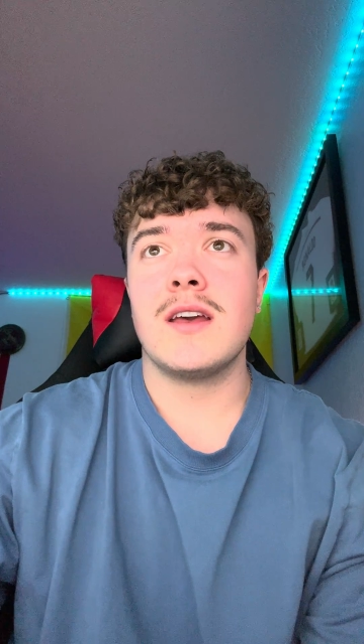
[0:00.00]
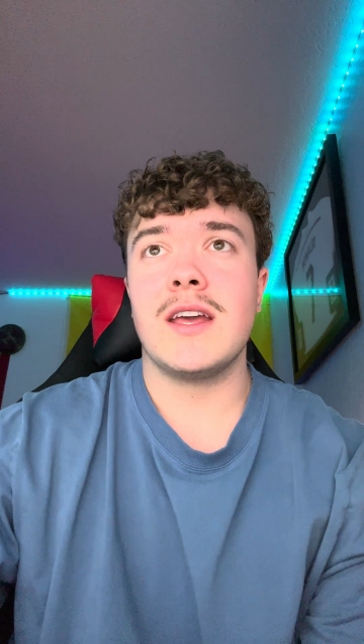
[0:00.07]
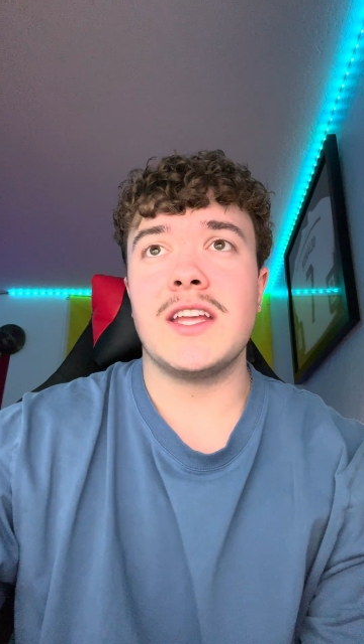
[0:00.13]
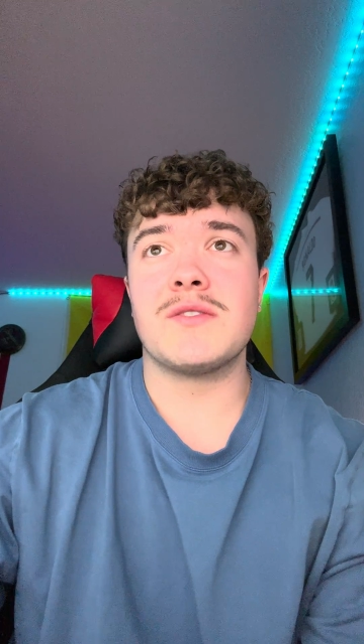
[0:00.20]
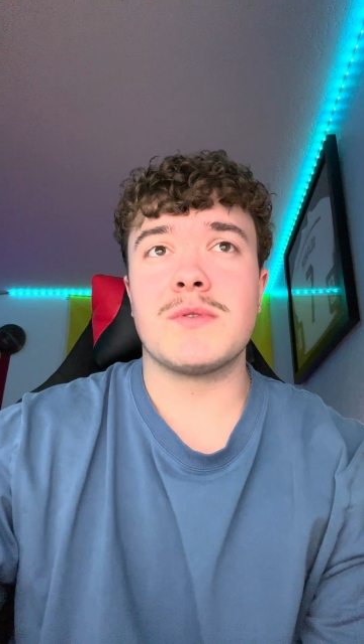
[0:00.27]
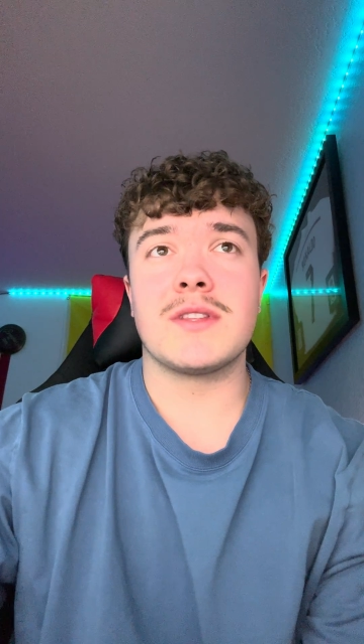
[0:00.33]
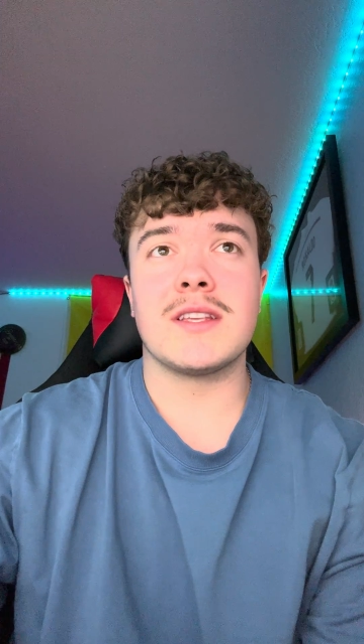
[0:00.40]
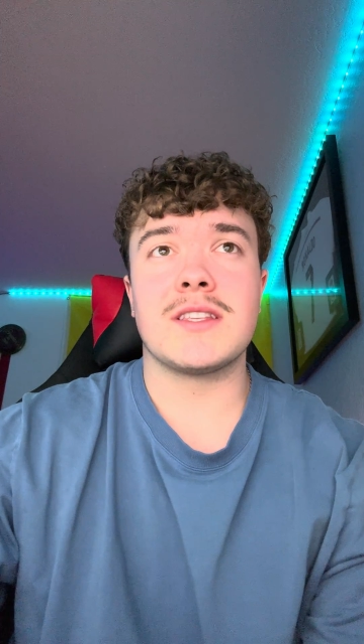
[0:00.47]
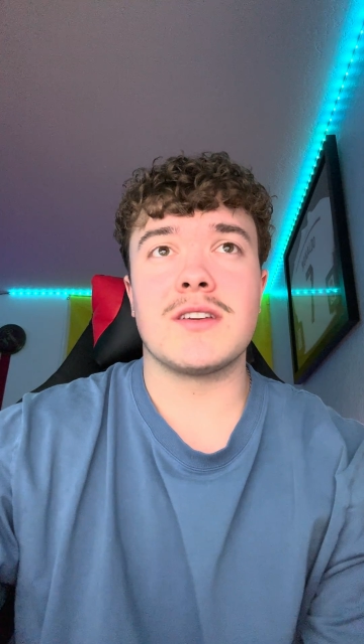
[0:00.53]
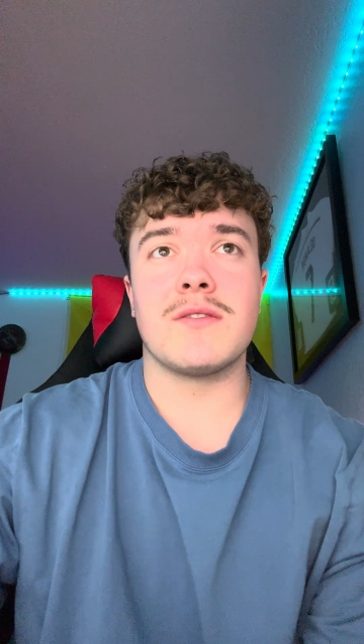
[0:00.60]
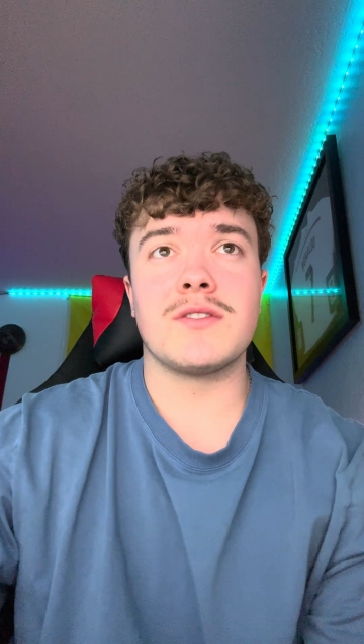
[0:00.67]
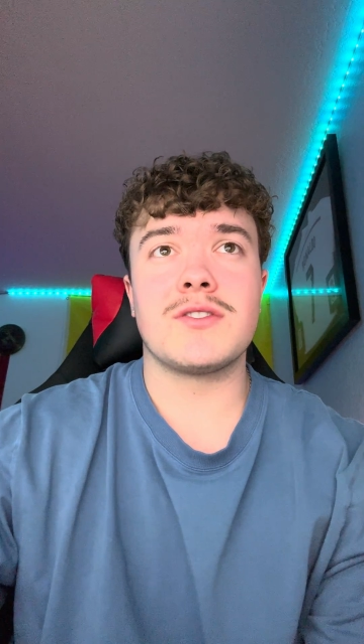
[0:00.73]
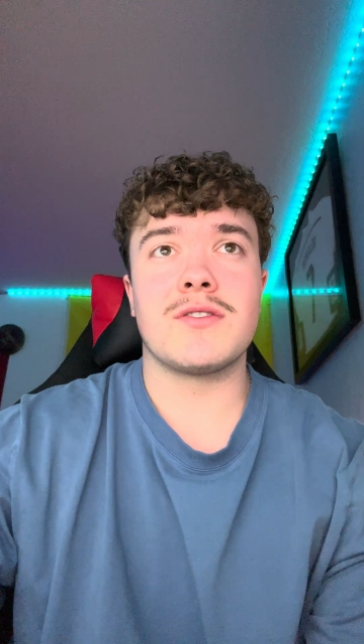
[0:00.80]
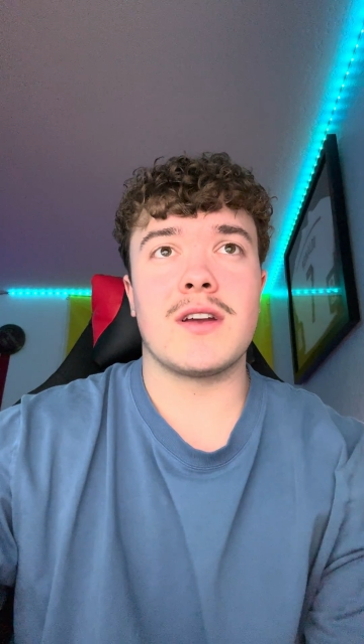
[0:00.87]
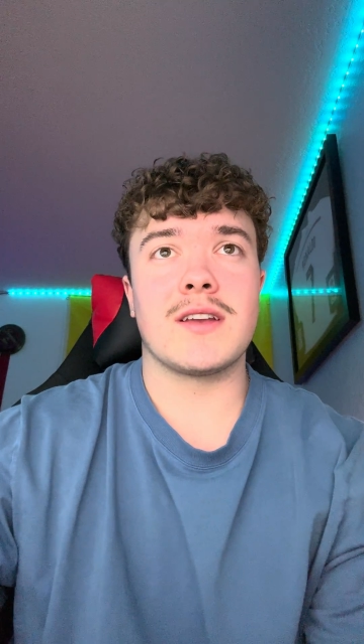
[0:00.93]
each with its
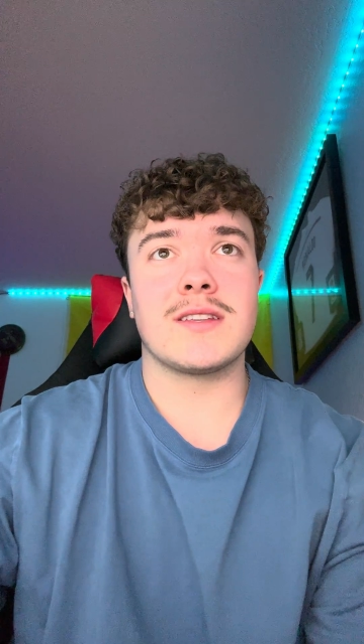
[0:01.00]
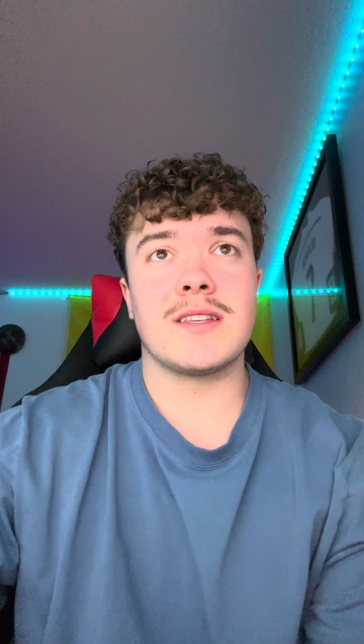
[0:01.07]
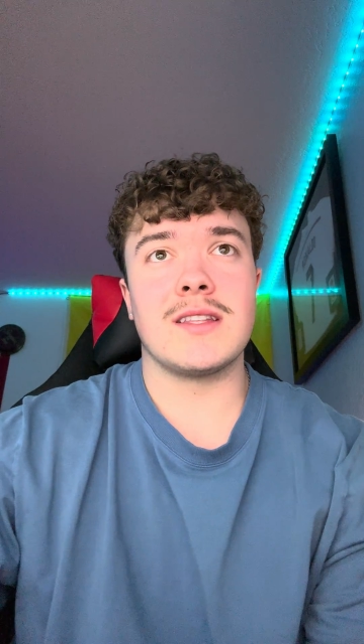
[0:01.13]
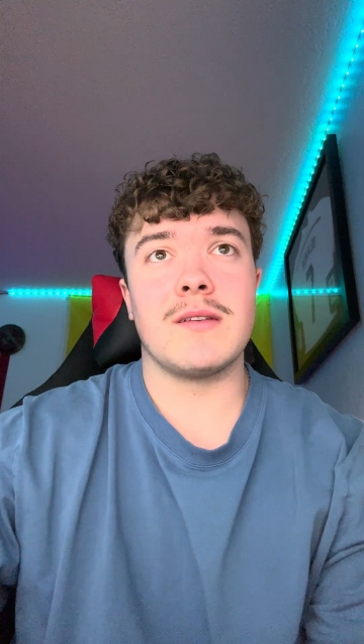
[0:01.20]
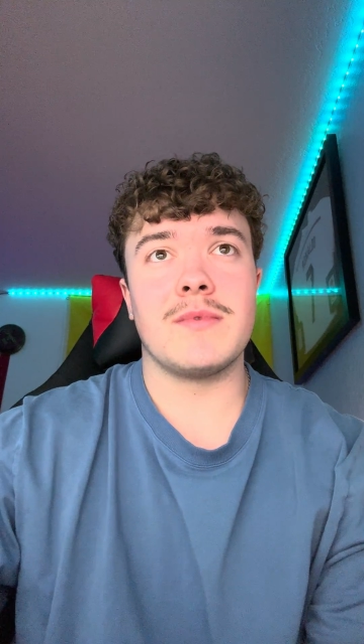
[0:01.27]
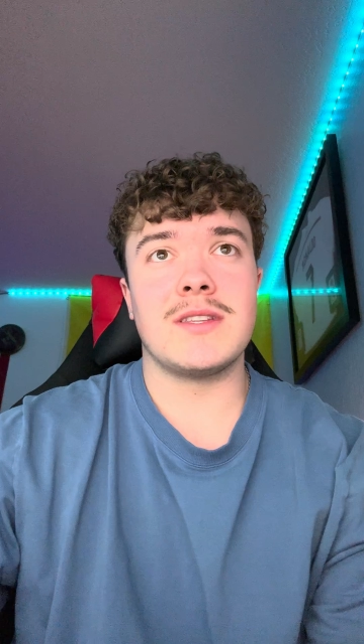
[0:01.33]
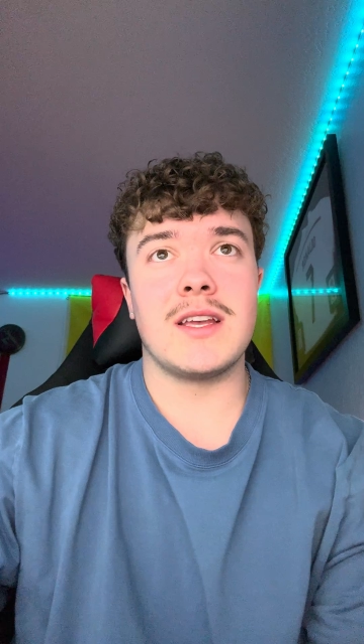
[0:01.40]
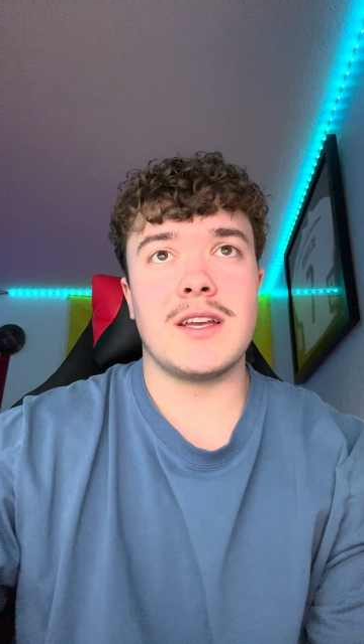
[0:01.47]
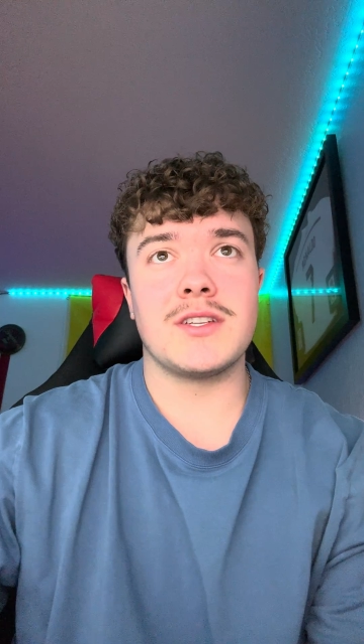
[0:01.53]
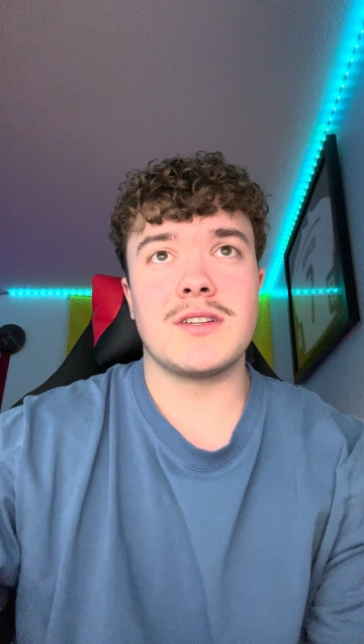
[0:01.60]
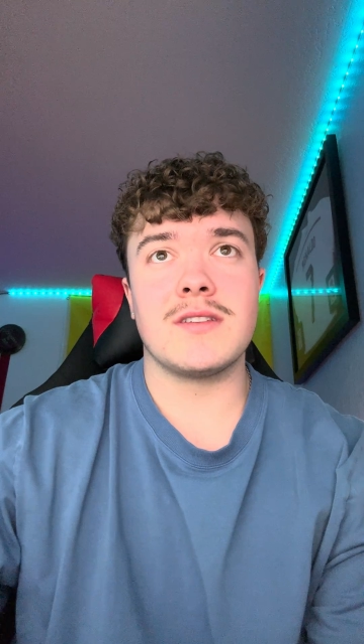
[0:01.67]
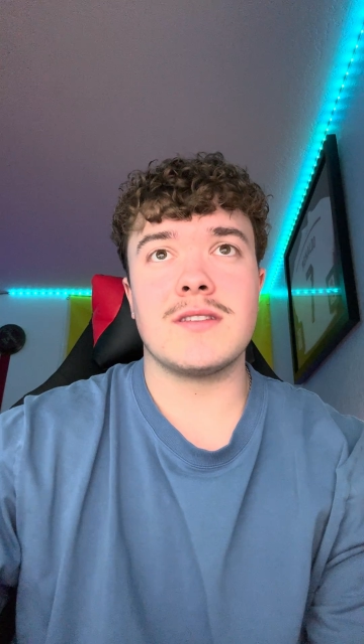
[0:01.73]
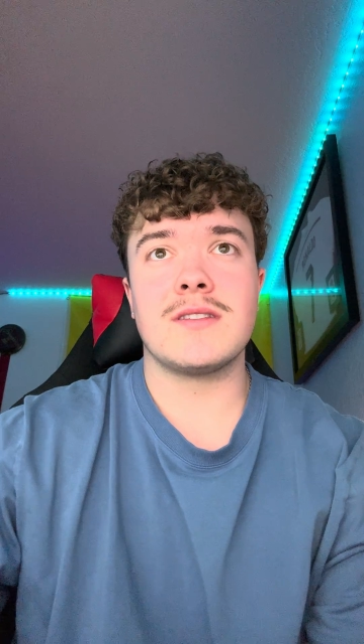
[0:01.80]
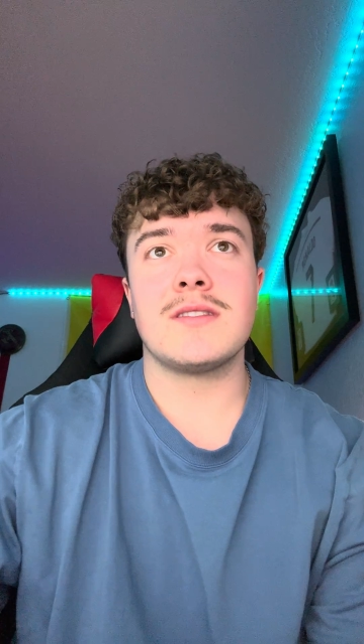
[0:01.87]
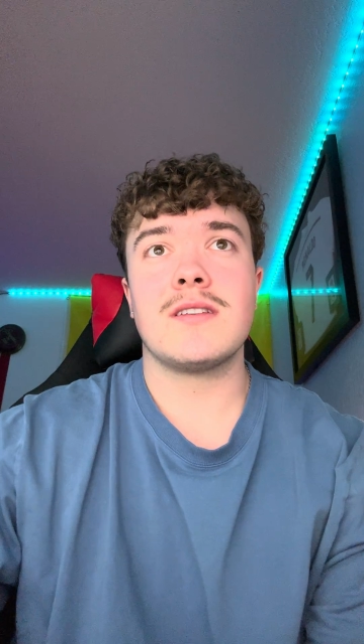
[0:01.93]
own strengths and
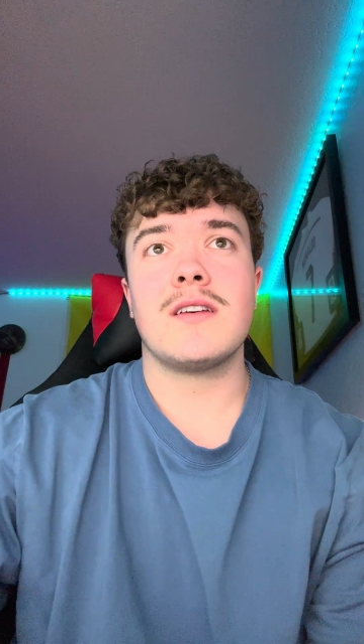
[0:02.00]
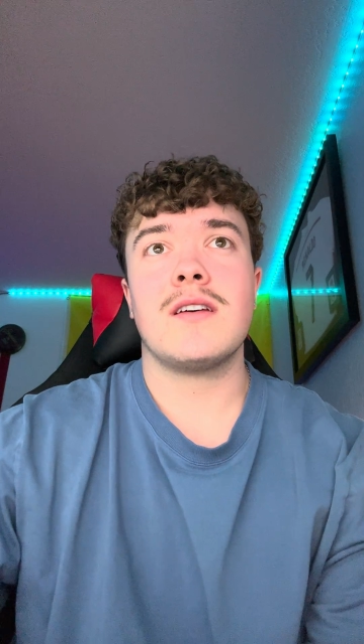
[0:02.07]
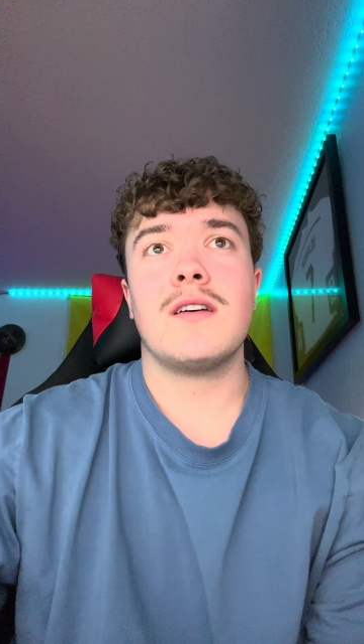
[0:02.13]
limitations.